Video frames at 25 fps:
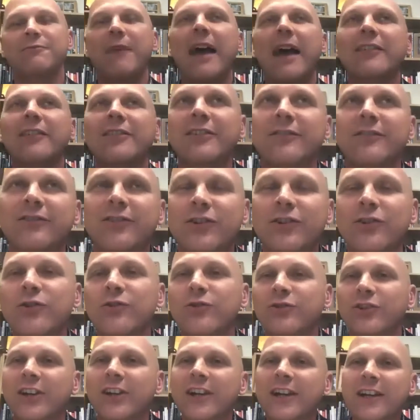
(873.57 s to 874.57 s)
massive,
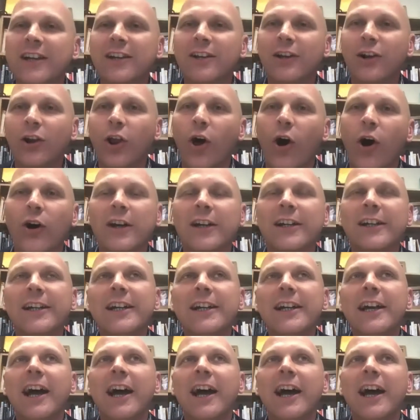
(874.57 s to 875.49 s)
huge lock.